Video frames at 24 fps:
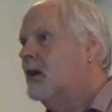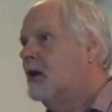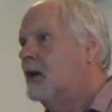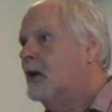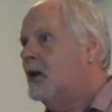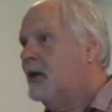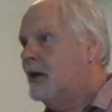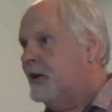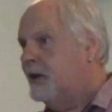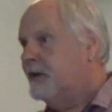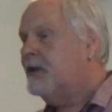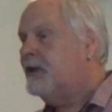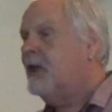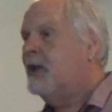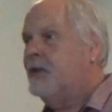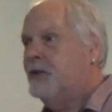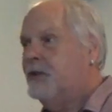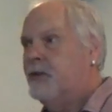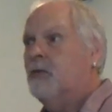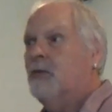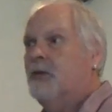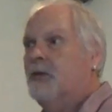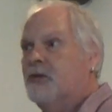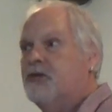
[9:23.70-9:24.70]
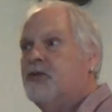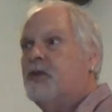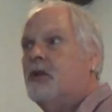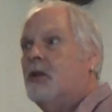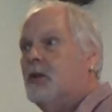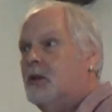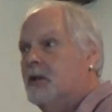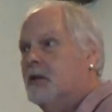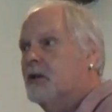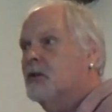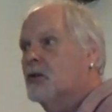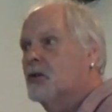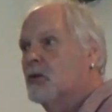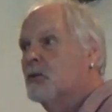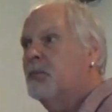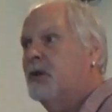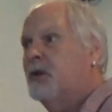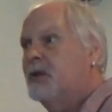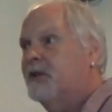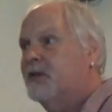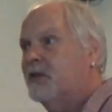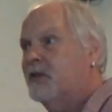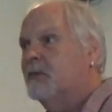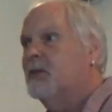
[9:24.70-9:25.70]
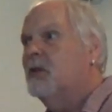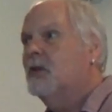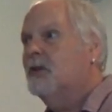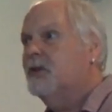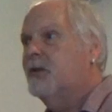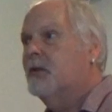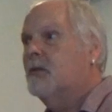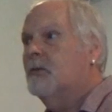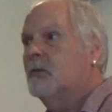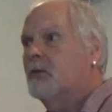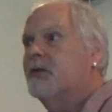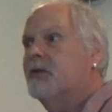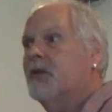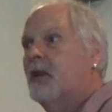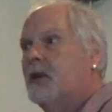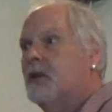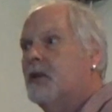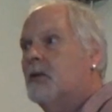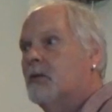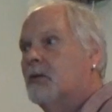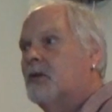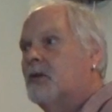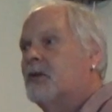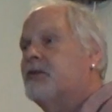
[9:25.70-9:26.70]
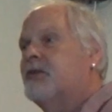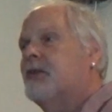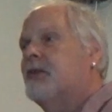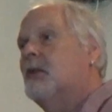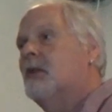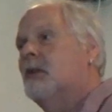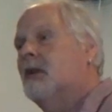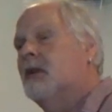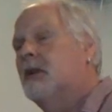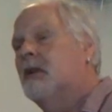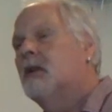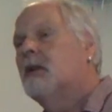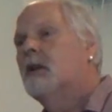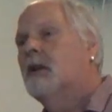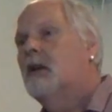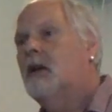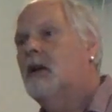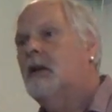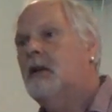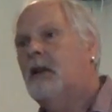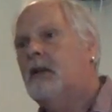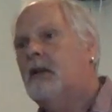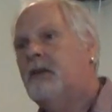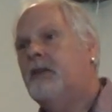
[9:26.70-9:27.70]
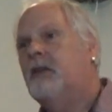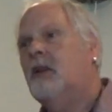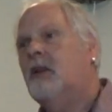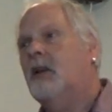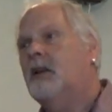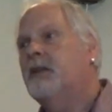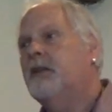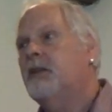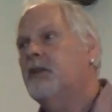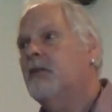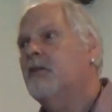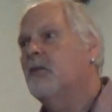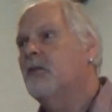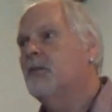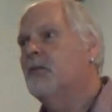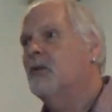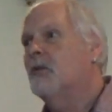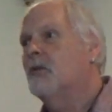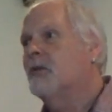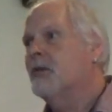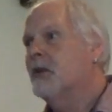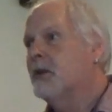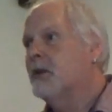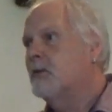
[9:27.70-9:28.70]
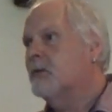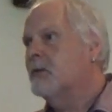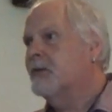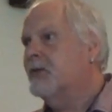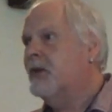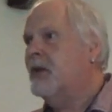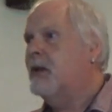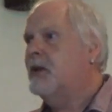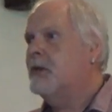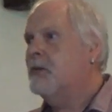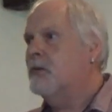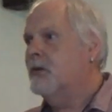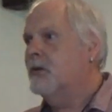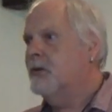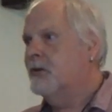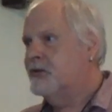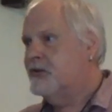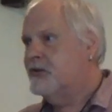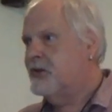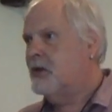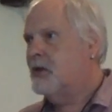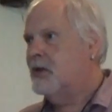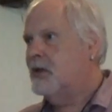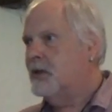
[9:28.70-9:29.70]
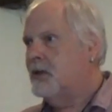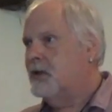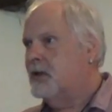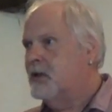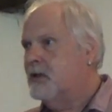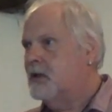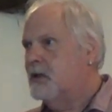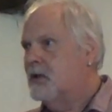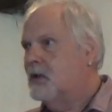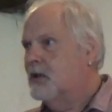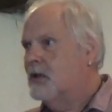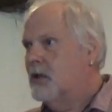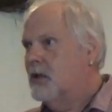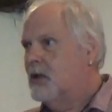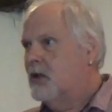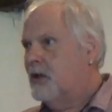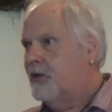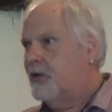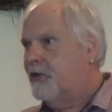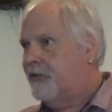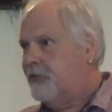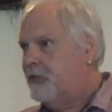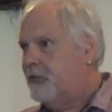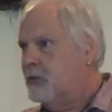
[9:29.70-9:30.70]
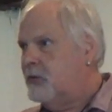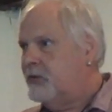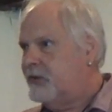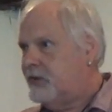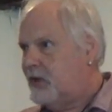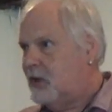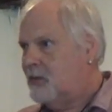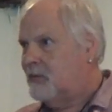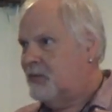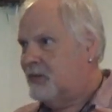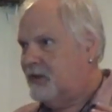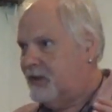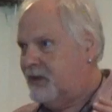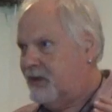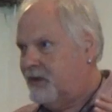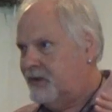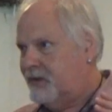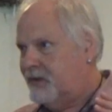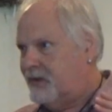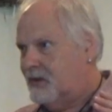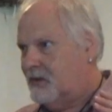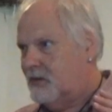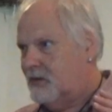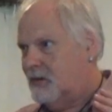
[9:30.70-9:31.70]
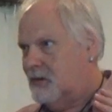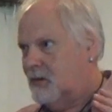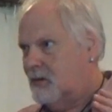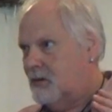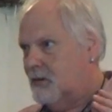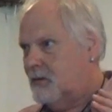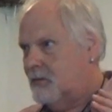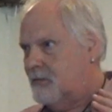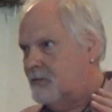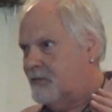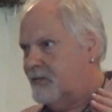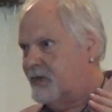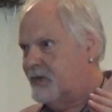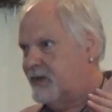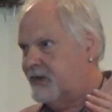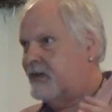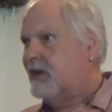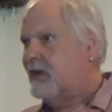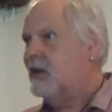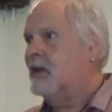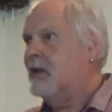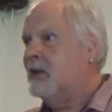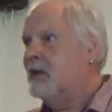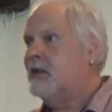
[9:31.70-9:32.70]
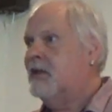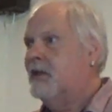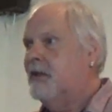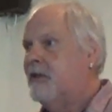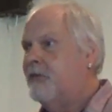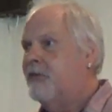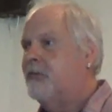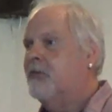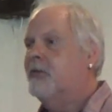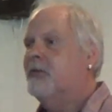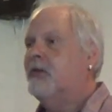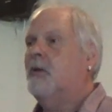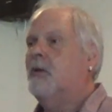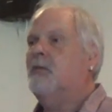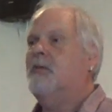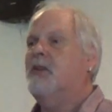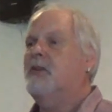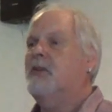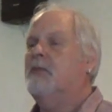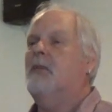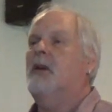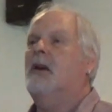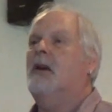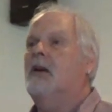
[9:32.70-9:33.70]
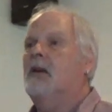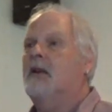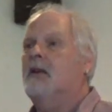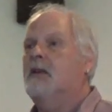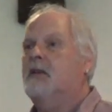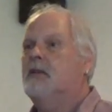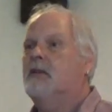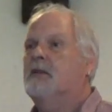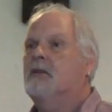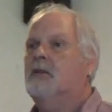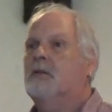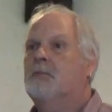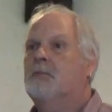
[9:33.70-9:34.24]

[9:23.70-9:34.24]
And it takes you on a journey. A good piece of music will take you on a journey. And that's the idea of the book, that it will take you on a journey through somebody's psyche, through somebody's mind,